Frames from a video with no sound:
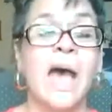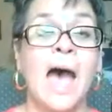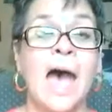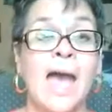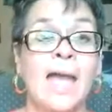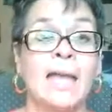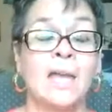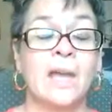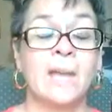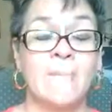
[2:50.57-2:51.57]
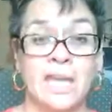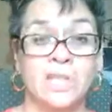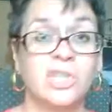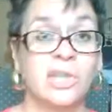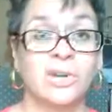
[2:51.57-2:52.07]
I
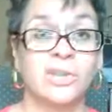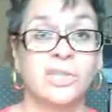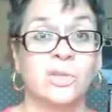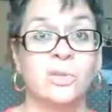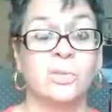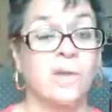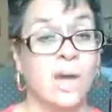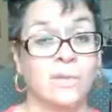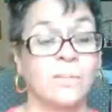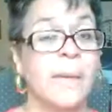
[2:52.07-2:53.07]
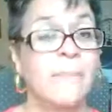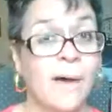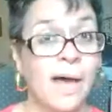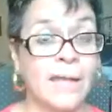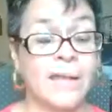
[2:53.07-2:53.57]
made sure to cover my
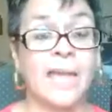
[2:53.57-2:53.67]
butt,